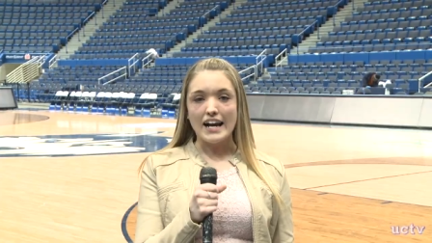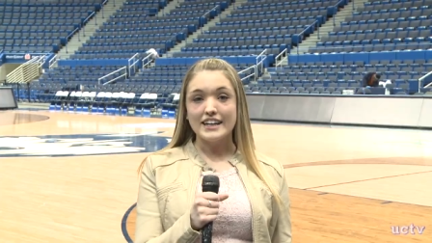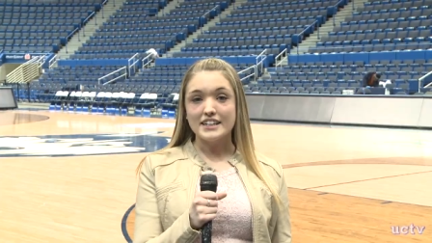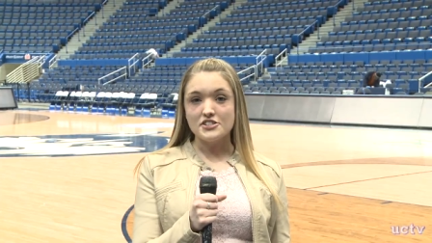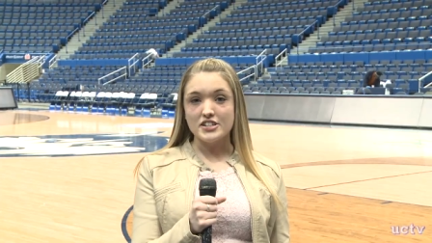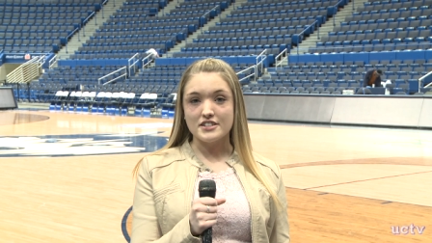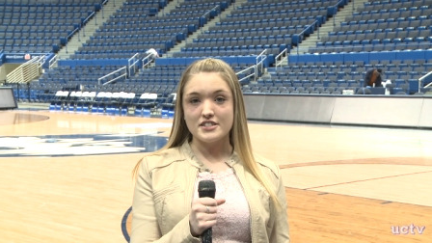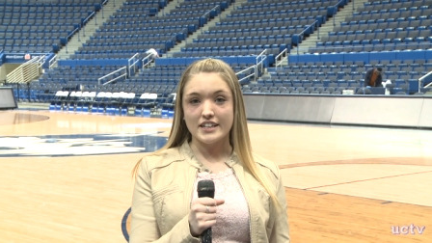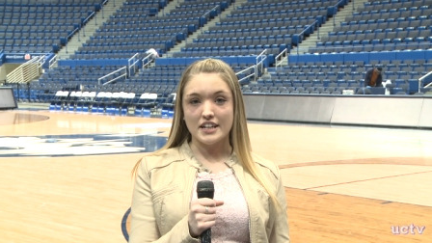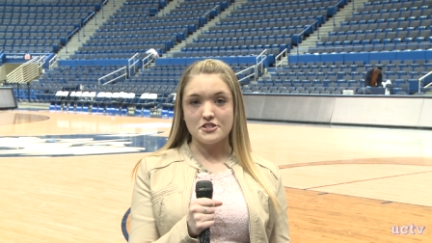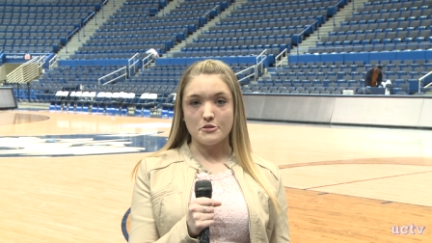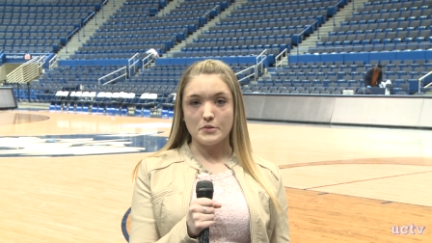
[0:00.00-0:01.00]
I got a chance to
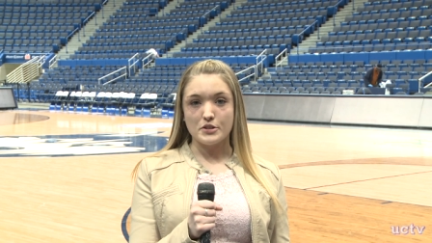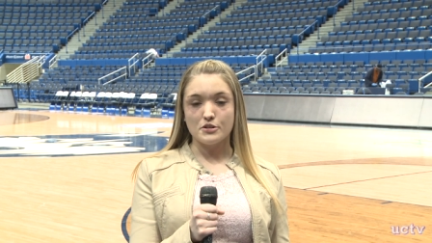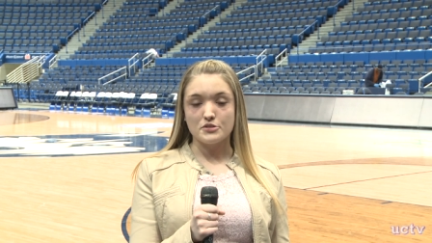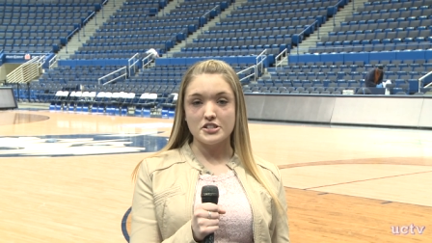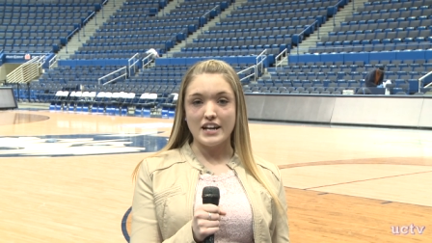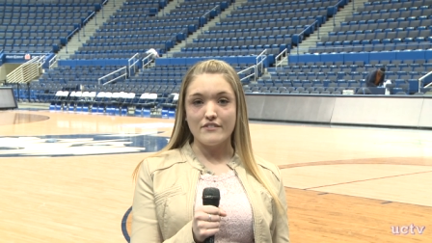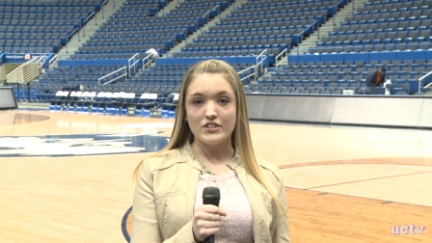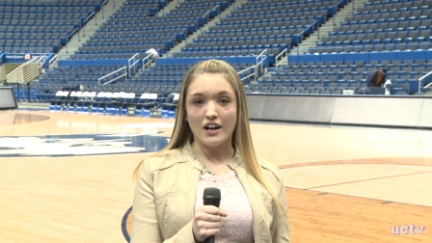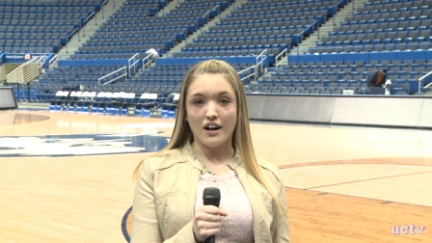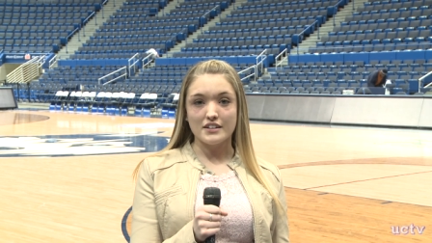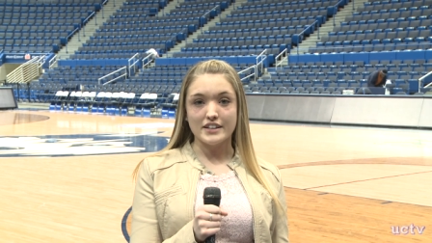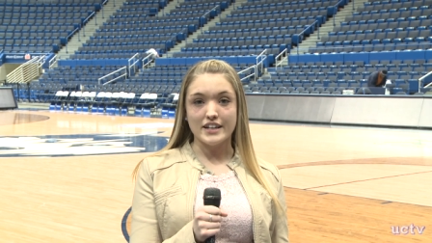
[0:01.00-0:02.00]
catch up with Coach Kevin
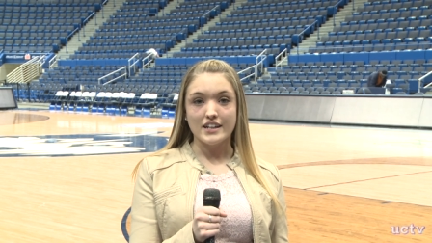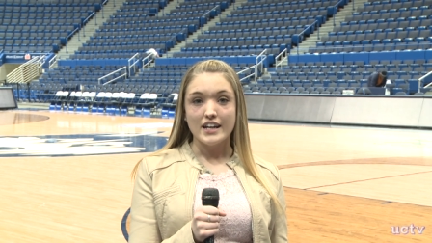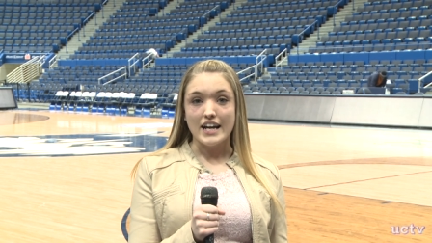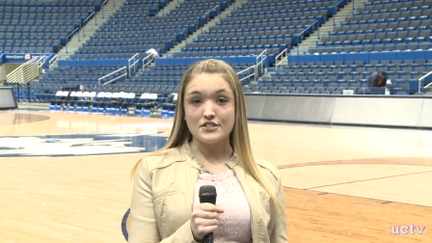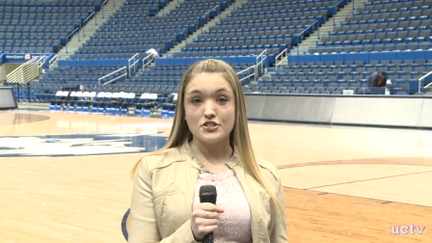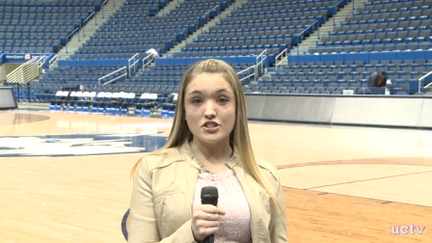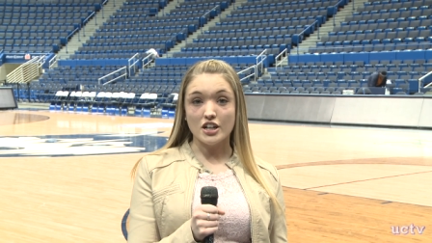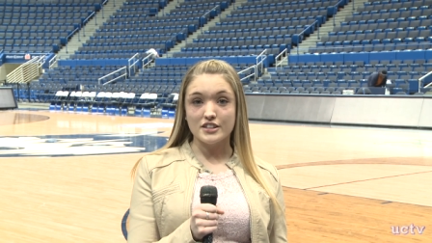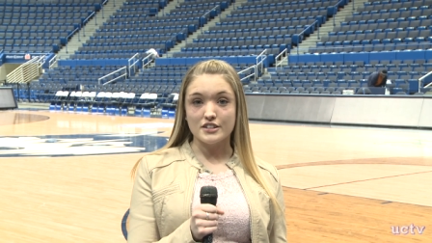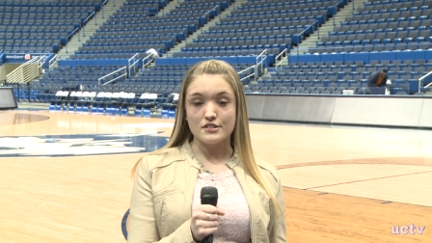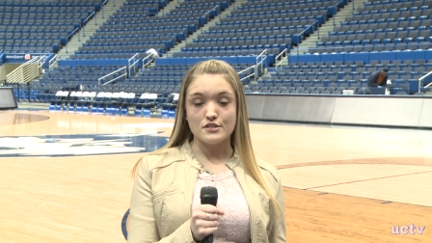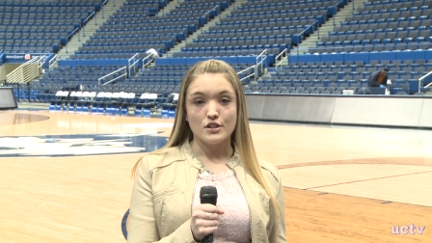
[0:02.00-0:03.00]
Ollie and
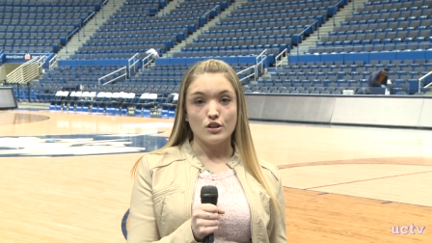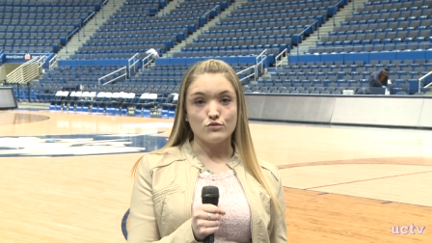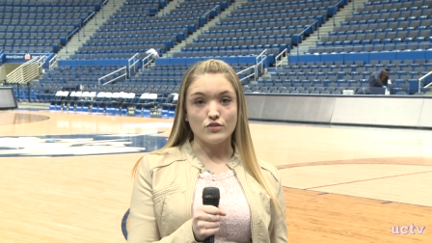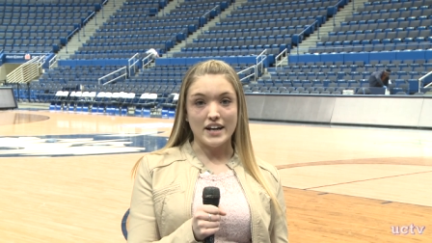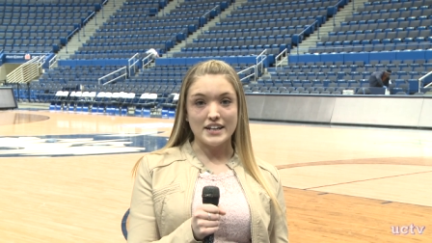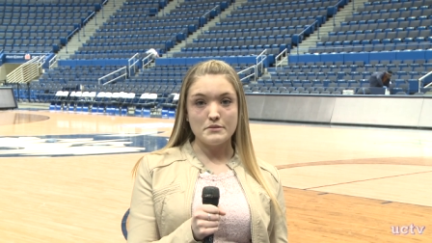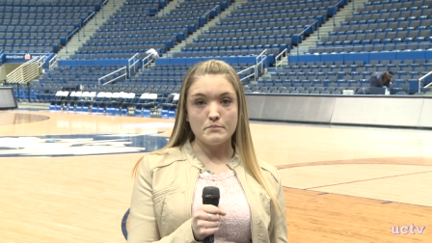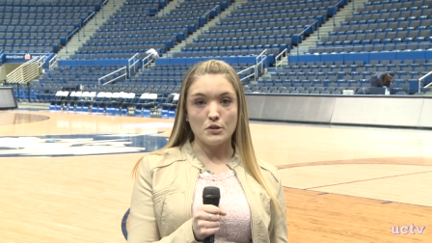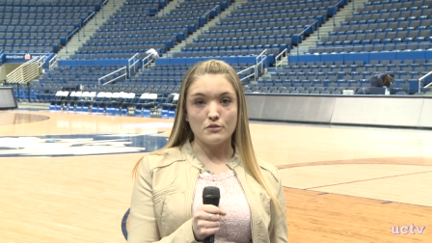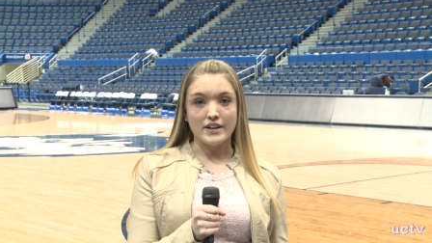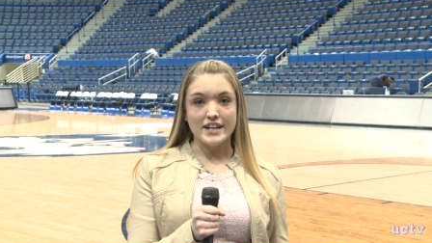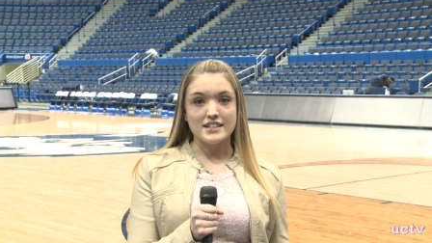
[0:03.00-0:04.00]
starters Ryan
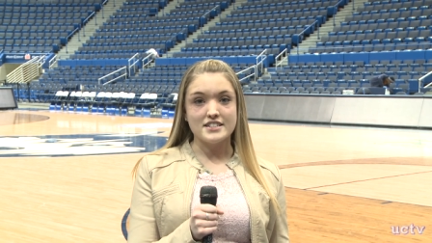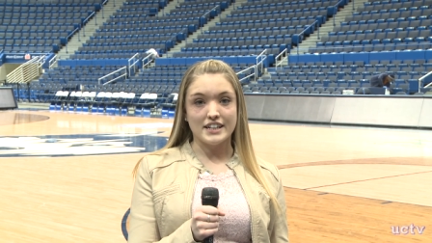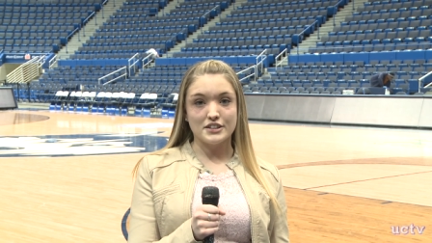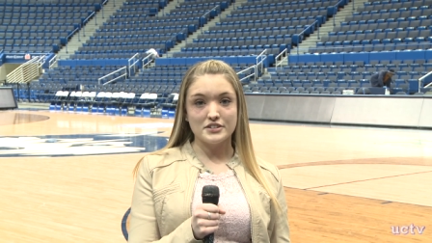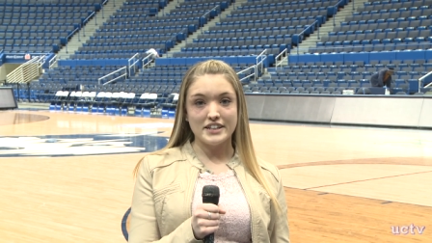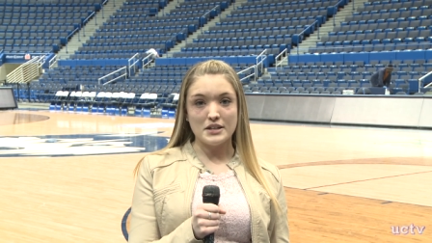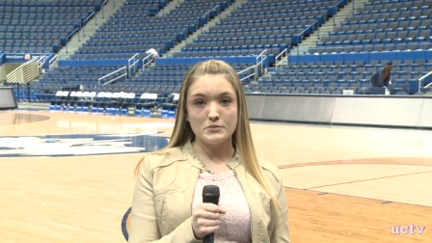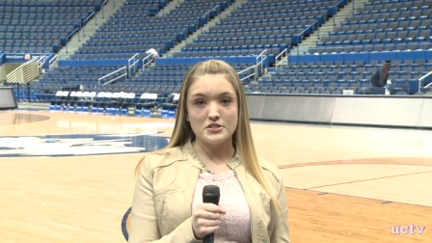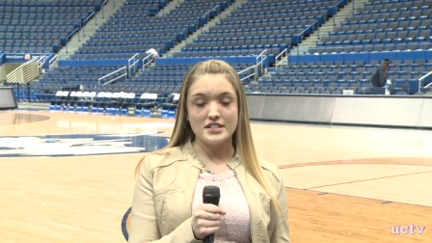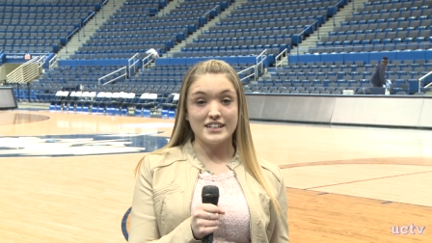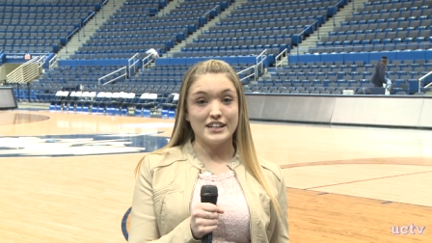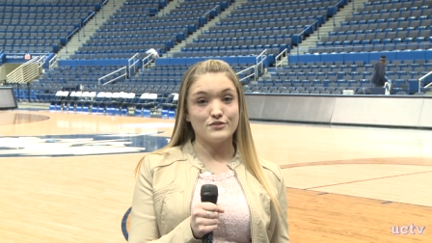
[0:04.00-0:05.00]
Boatright, Daniel
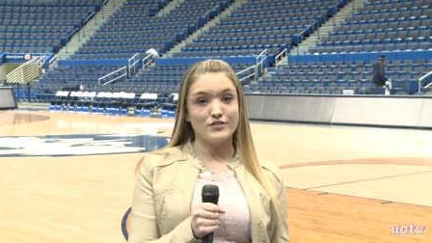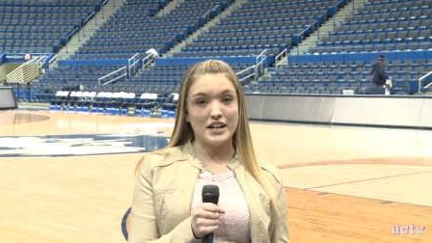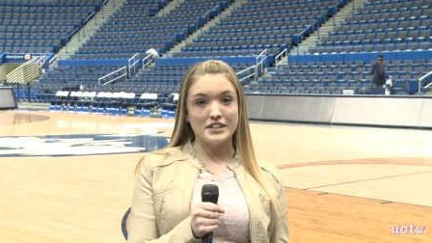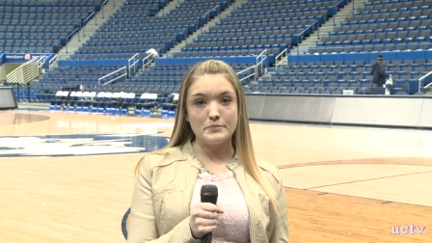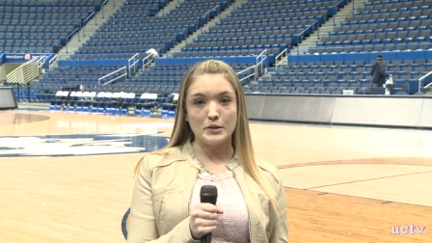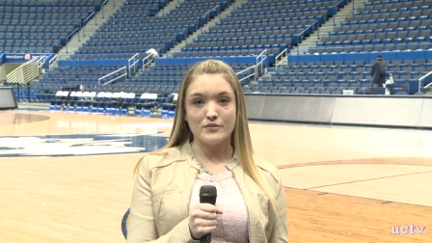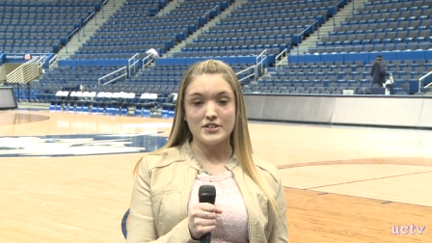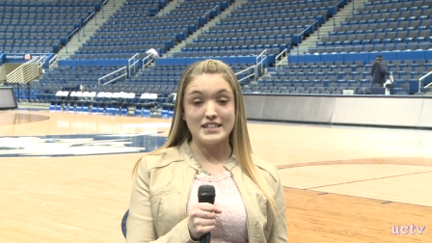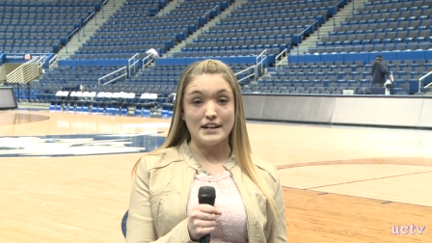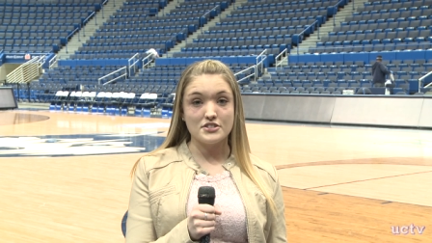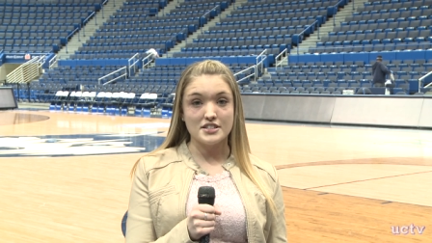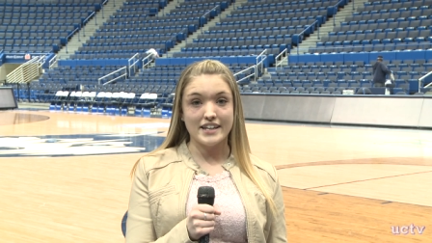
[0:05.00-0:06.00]
Hamilton, and Rodney Purvis
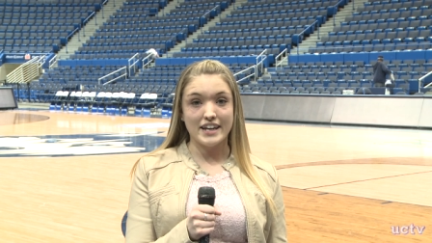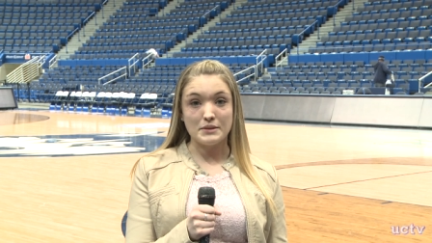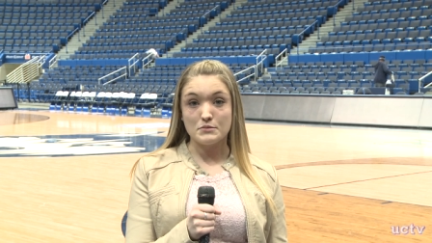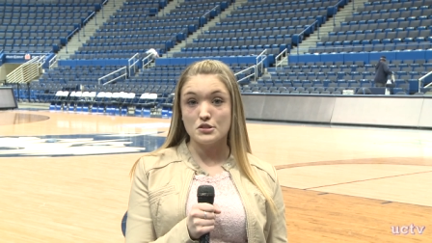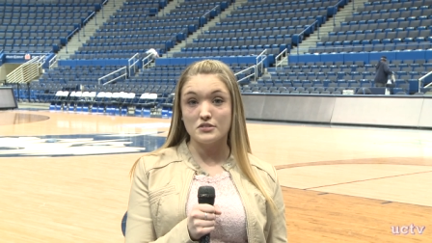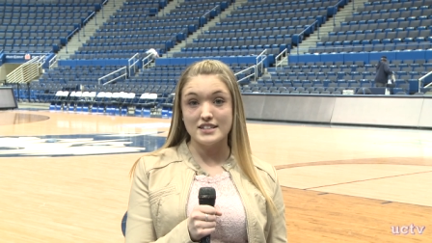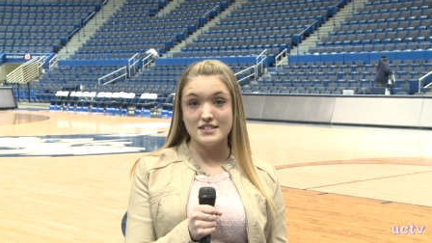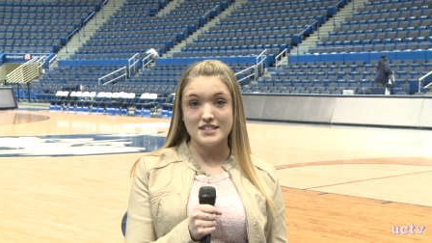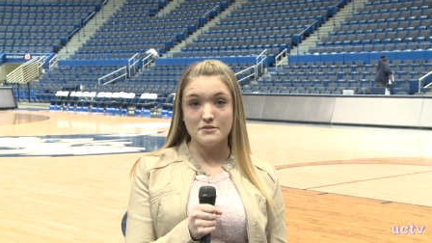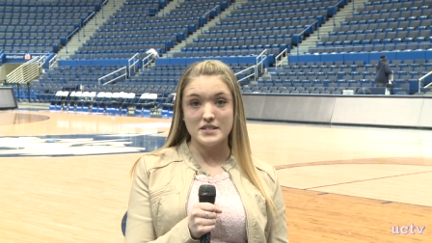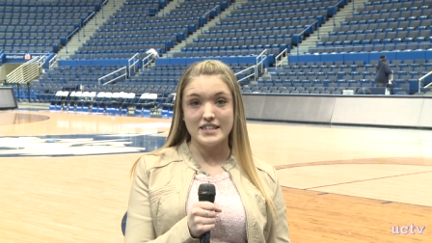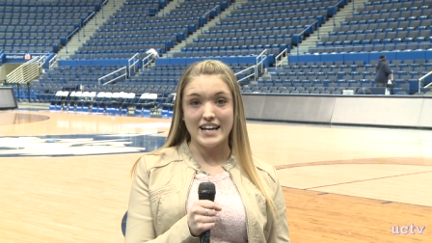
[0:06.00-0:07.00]
after the game, so let's
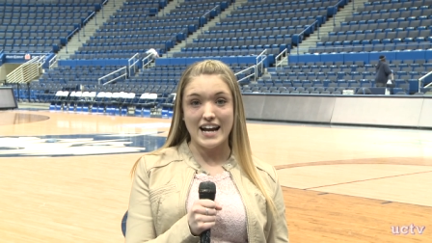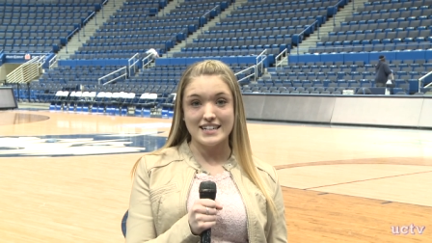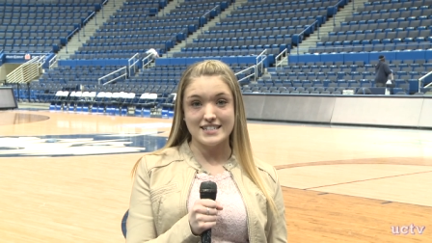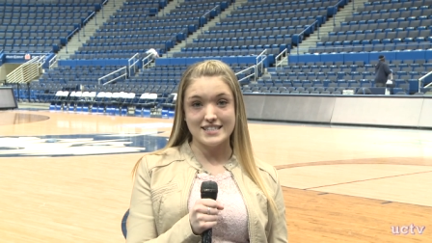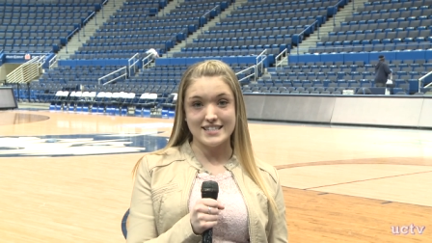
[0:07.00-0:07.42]
see what they had to